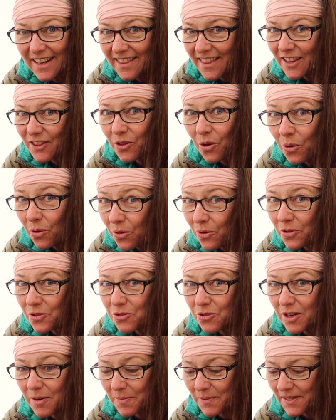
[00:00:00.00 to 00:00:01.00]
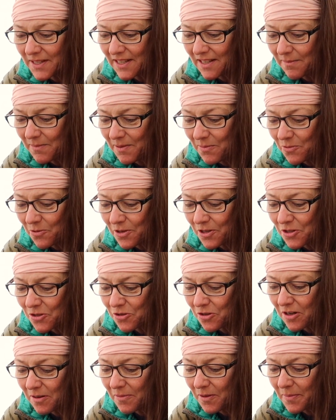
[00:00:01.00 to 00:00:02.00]
I think the whole trip is going to be more
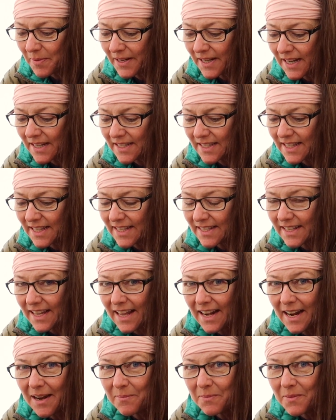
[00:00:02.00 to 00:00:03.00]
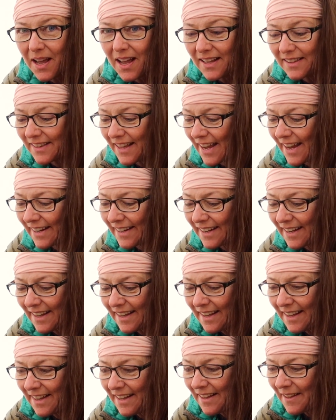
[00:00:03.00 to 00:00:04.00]
enjoyable because of this. And I'm not like
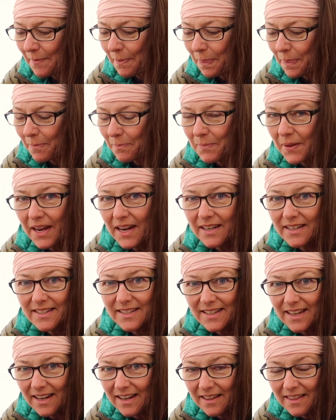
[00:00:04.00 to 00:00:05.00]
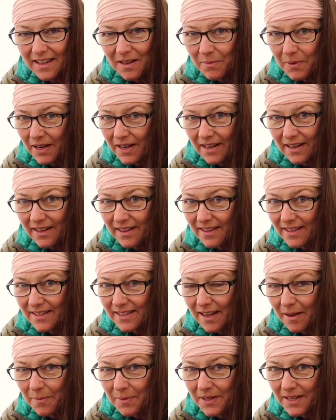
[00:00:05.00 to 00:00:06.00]
paid to say anything by any of these
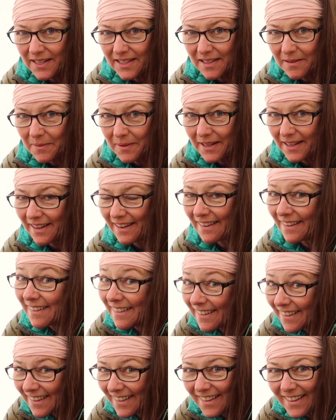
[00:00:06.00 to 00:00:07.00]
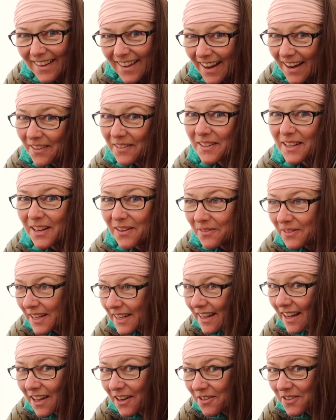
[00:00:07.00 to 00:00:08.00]
companies. I mean, I only have
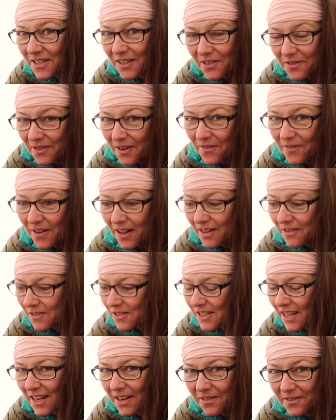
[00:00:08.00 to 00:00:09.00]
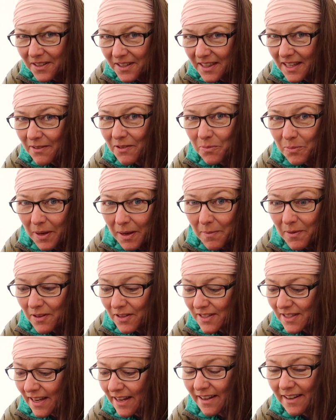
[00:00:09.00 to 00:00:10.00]
like 175 followers. I don't think they would pay me
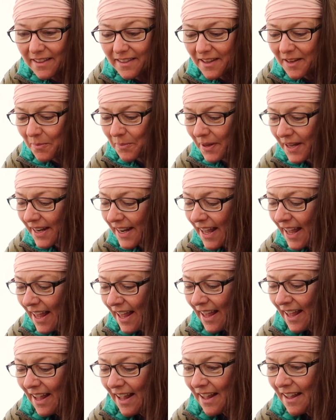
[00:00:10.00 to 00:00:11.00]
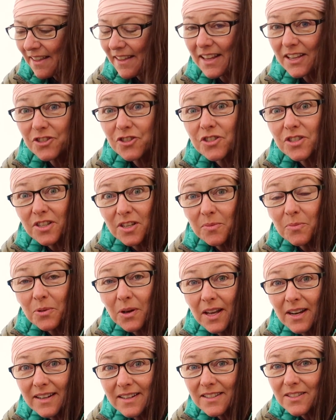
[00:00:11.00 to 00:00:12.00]
to say anything, but it's just good
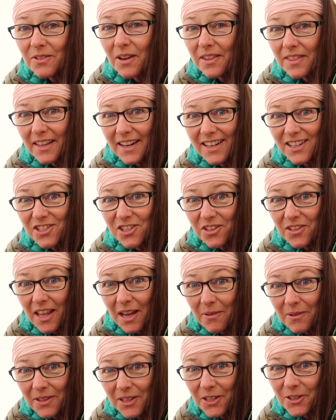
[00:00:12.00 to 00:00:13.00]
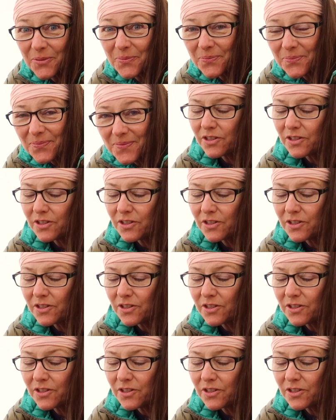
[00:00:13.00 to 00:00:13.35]
products. So I thought I'd share that with you.